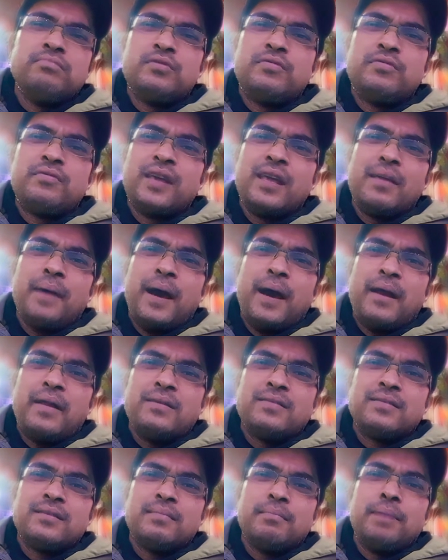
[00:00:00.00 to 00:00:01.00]
think about it,
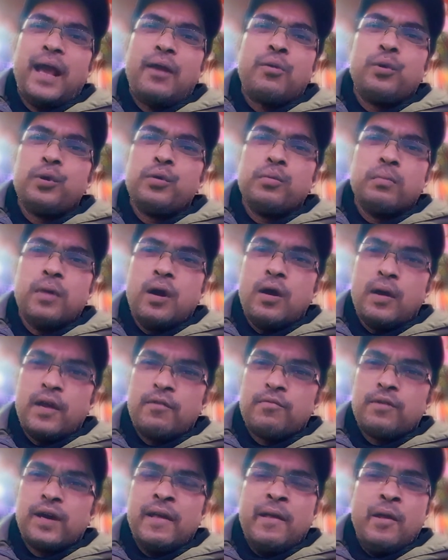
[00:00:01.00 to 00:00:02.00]
it's the black oil market,
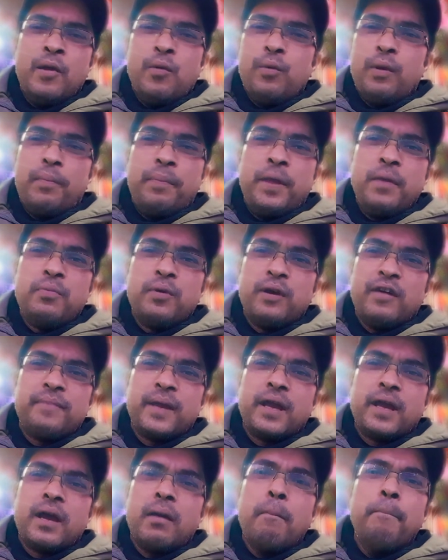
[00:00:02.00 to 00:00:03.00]
right? Where people have
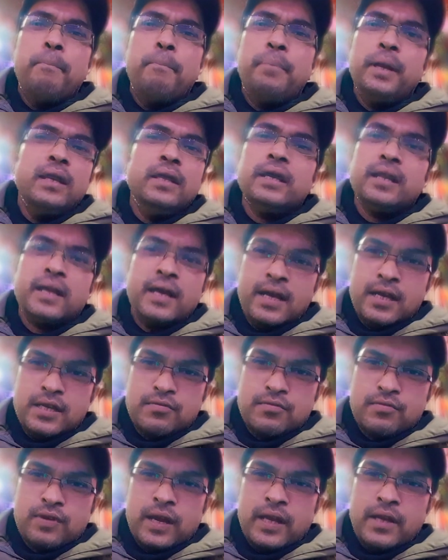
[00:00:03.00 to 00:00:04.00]
become
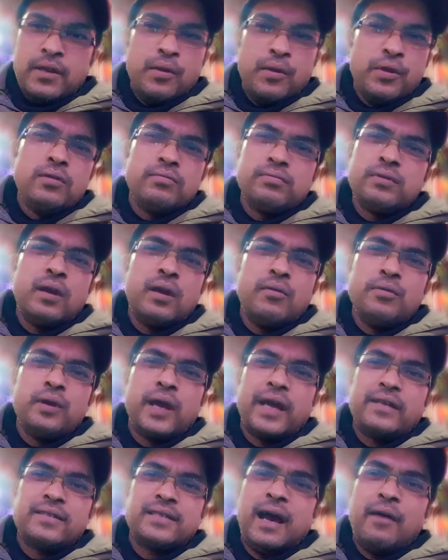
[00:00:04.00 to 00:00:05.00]
billionaires, right? You can go and look
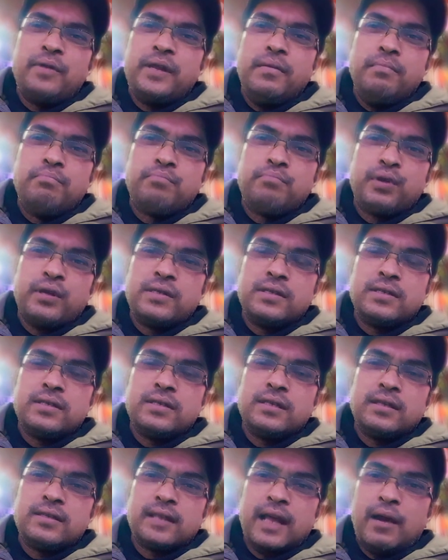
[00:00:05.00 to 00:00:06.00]
at Saudi princes
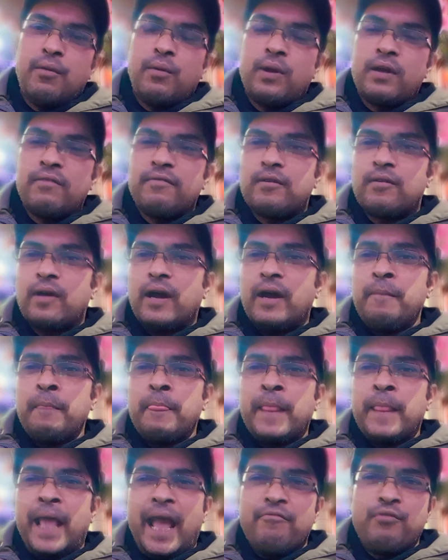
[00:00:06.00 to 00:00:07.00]
and this and that, whatever, right?
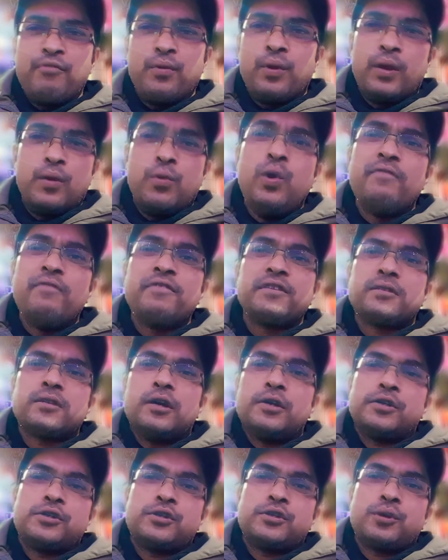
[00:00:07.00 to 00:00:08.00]
Everyone, whoever's
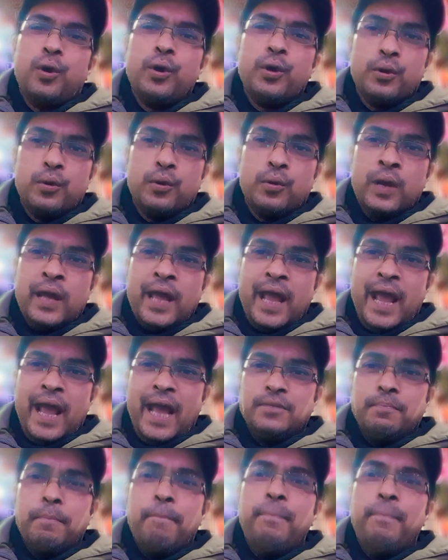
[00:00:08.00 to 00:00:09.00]
touched oil
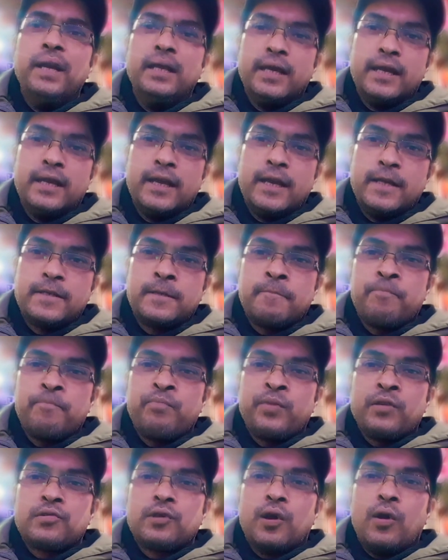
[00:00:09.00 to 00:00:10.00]
is billionaires.
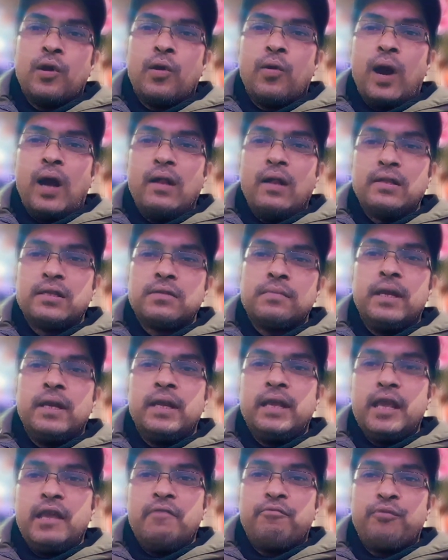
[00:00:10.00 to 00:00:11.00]
So
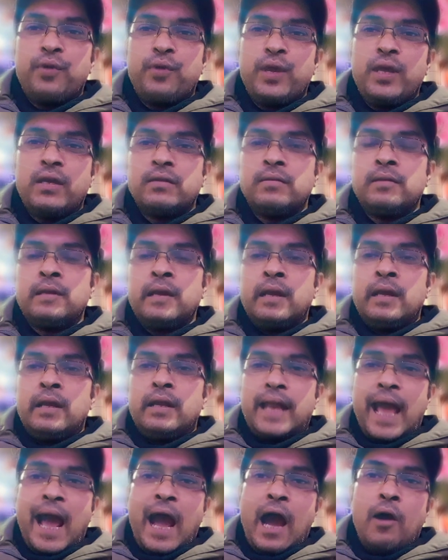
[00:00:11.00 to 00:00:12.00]
ultimately, if we can
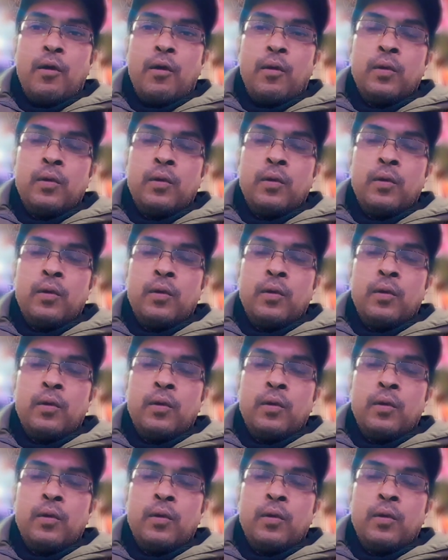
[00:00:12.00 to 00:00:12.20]
now